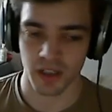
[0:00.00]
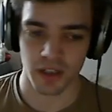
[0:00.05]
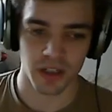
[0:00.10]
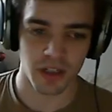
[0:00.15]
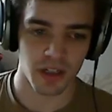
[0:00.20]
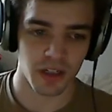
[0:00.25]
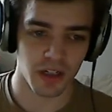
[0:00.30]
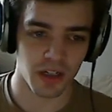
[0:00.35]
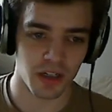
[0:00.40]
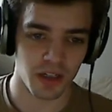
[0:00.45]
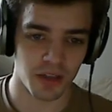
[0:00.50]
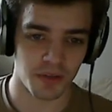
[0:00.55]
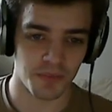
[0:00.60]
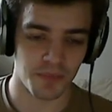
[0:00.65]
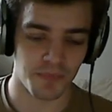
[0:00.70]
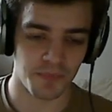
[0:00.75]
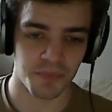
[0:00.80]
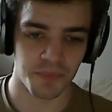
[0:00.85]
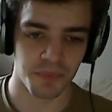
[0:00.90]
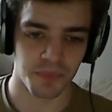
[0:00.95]

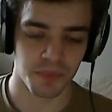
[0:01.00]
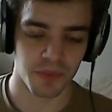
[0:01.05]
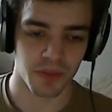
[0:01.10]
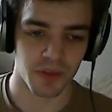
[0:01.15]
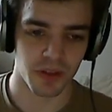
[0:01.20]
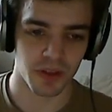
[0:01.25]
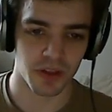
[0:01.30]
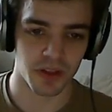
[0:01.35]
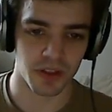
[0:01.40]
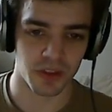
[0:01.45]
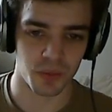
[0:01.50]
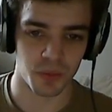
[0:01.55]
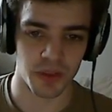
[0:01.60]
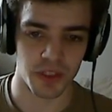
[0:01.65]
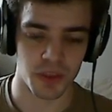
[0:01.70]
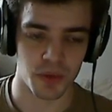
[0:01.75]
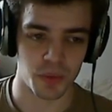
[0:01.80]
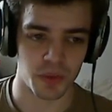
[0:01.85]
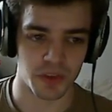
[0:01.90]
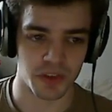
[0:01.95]
like where
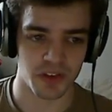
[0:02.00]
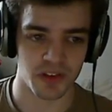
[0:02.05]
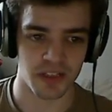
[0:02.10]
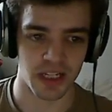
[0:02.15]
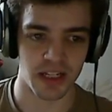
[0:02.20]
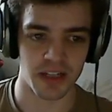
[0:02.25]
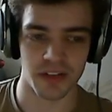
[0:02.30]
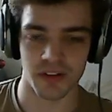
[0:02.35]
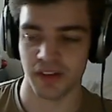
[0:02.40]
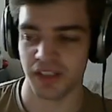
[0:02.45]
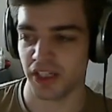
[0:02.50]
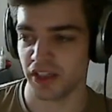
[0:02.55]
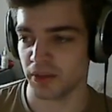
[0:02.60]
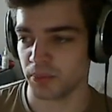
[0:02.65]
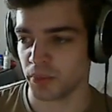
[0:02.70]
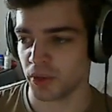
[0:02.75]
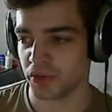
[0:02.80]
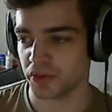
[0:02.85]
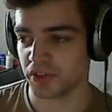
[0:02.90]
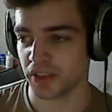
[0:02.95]
you want to stand to get the
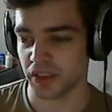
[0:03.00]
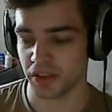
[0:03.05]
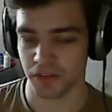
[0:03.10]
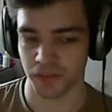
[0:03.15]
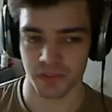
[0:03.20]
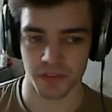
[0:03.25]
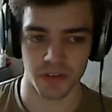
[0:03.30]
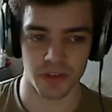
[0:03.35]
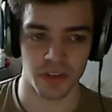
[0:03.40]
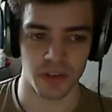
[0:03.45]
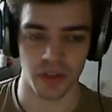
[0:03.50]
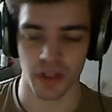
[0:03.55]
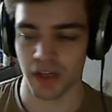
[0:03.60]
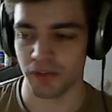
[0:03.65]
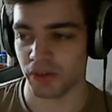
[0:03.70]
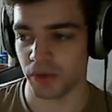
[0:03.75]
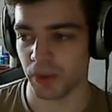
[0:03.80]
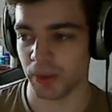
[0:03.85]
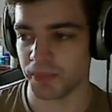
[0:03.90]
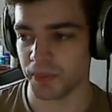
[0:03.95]
most out of
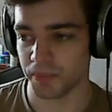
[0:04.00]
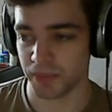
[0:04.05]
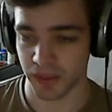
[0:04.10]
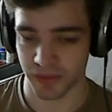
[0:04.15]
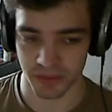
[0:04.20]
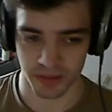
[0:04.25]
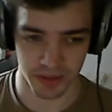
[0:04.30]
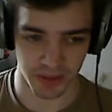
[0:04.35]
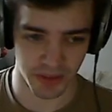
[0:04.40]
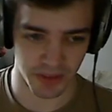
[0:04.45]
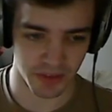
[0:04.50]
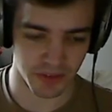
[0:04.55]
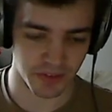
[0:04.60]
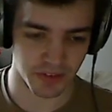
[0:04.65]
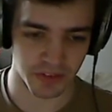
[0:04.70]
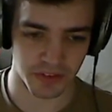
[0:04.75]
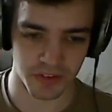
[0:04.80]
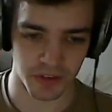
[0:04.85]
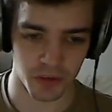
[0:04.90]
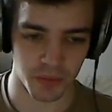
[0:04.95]
every weapon. Basically, there's
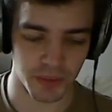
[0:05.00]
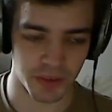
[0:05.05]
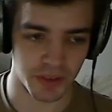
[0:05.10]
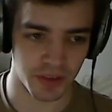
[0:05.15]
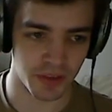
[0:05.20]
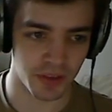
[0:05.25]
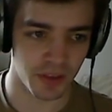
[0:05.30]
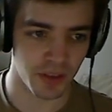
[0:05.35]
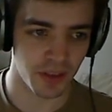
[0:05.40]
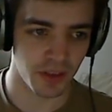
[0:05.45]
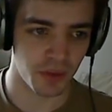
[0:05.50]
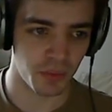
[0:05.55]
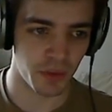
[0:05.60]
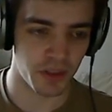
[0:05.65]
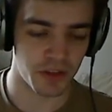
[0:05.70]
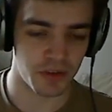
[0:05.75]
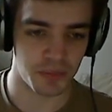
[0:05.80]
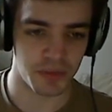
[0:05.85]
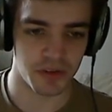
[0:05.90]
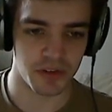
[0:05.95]
just so many
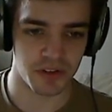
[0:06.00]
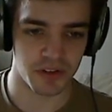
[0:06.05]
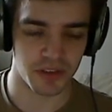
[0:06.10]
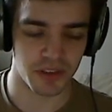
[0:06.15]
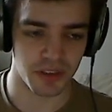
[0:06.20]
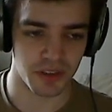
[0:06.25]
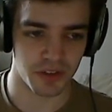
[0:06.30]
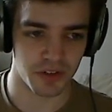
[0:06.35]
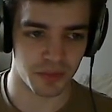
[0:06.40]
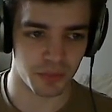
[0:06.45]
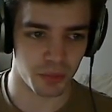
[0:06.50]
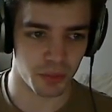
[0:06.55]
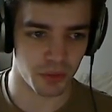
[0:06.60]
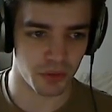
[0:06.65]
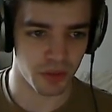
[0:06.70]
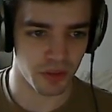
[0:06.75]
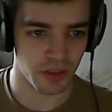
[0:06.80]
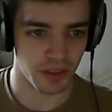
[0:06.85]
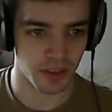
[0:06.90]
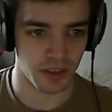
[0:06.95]
ways positioning is
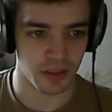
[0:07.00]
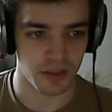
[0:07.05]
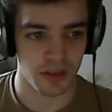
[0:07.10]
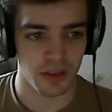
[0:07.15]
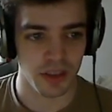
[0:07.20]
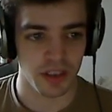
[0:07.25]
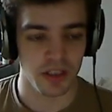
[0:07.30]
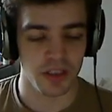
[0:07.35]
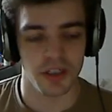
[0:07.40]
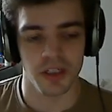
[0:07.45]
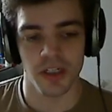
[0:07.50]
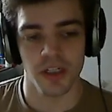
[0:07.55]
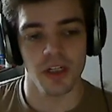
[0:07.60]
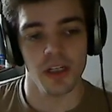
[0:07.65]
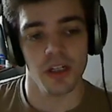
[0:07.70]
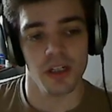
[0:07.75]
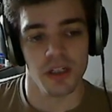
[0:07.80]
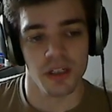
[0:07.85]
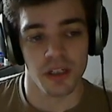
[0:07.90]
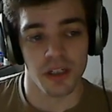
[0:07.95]
important here.
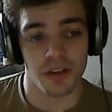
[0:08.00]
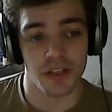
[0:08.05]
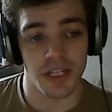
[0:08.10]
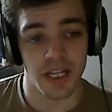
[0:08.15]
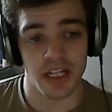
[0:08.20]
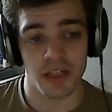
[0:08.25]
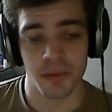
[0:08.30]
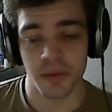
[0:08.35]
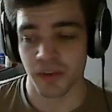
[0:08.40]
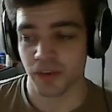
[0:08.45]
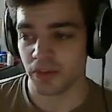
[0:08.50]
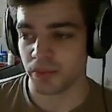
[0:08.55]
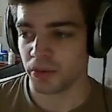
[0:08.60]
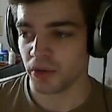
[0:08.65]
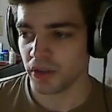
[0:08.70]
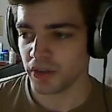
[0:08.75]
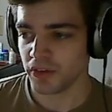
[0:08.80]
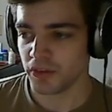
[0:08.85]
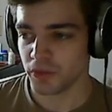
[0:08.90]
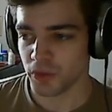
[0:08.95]
The element of
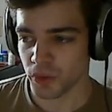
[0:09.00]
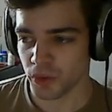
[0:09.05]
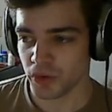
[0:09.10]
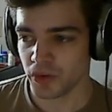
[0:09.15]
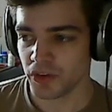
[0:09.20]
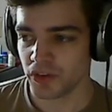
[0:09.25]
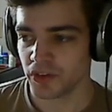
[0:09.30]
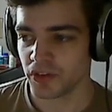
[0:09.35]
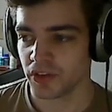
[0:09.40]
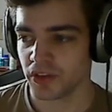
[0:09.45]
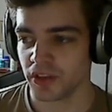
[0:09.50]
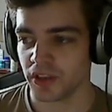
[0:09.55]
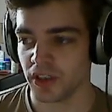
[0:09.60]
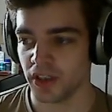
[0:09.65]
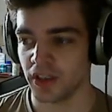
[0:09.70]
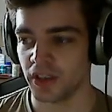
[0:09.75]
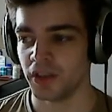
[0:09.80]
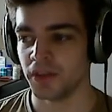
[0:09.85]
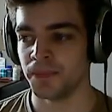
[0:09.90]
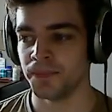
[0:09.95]
surprise, of course.
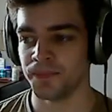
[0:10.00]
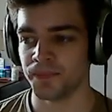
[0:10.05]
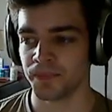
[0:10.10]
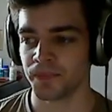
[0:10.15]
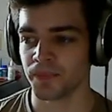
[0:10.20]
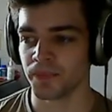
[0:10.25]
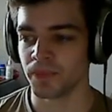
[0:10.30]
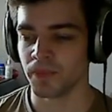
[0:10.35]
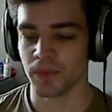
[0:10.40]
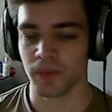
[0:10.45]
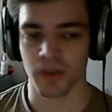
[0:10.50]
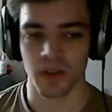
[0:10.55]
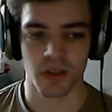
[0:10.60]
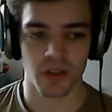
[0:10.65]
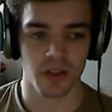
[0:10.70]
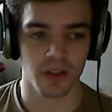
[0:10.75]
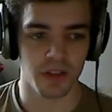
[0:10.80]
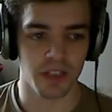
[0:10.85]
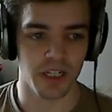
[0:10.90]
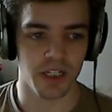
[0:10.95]
The
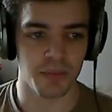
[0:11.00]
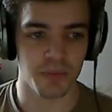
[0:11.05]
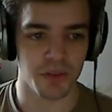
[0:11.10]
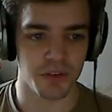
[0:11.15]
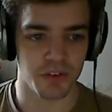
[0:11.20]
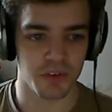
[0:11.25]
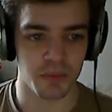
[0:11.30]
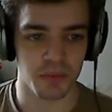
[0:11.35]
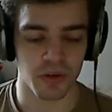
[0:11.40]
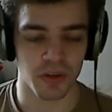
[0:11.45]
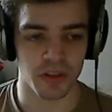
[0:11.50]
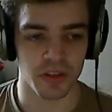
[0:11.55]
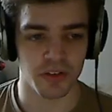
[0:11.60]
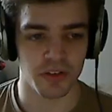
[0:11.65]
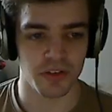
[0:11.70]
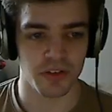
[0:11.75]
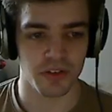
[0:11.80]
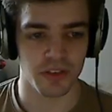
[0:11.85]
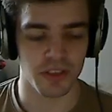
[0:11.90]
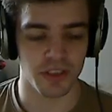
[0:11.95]
element of
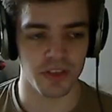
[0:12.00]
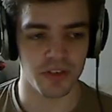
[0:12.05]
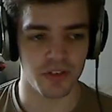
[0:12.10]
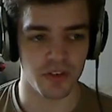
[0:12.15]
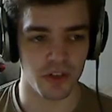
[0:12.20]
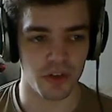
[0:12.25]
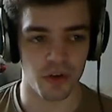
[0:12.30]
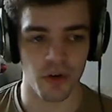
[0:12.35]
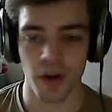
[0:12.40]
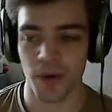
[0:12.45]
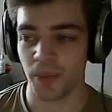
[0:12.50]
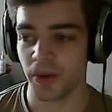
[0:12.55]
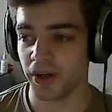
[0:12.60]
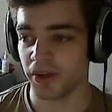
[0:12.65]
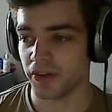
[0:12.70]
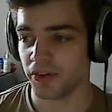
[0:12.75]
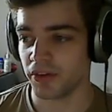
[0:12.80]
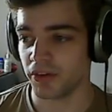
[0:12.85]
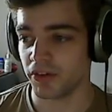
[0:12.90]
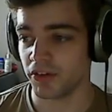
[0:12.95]
surprise is a great way
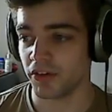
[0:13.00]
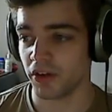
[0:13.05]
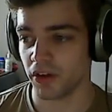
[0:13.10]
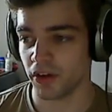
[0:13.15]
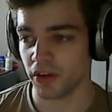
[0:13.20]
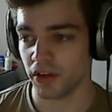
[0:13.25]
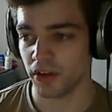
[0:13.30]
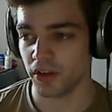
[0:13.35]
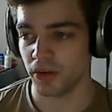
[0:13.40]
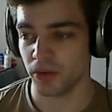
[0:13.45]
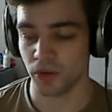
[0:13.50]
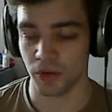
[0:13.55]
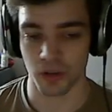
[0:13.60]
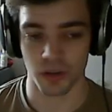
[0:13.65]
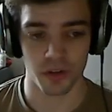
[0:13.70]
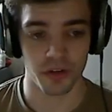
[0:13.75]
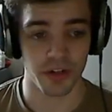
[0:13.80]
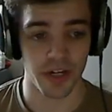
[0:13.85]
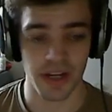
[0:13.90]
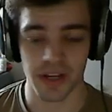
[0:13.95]
to start or
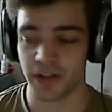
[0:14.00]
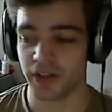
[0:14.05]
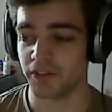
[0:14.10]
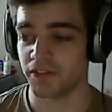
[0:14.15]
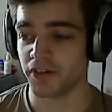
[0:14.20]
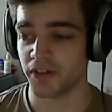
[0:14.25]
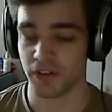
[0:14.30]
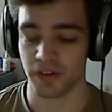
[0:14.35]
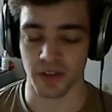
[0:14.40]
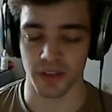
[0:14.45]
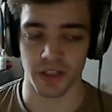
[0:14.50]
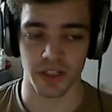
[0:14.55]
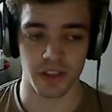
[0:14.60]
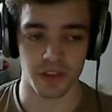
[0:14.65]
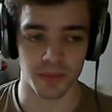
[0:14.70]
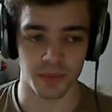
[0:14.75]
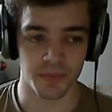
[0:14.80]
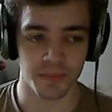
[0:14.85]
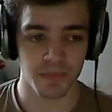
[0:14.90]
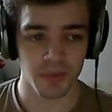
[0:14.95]
create an efficient
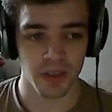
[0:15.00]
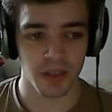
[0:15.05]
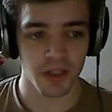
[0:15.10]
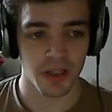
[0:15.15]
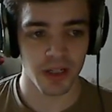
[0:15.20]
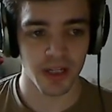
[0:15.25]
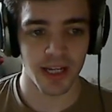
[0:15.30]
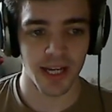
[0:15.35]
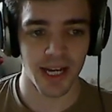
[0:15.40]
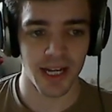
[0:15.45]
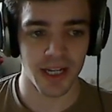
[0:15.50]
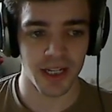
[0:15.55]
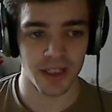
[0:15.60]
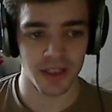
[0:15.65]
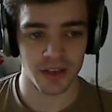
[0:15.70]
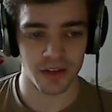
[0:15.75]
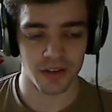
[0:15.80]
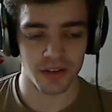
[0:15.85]
engagement, and